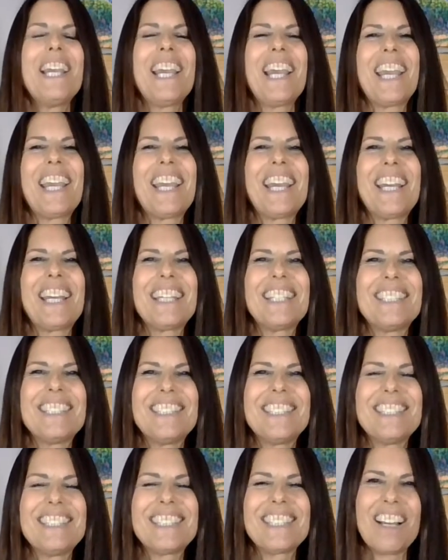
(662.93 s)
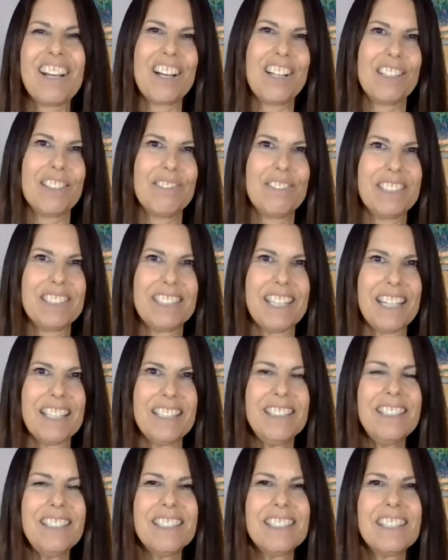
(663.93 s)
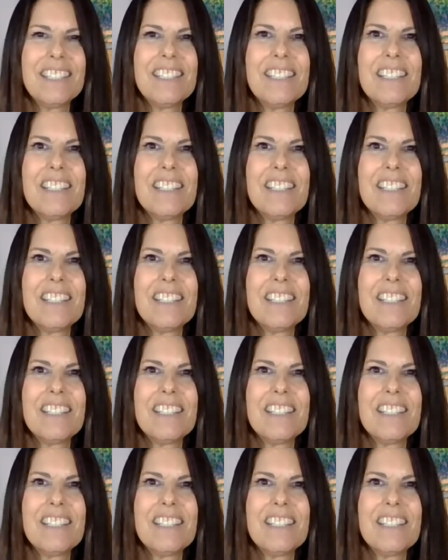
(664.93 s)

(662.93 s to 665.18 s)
And all of a sudden,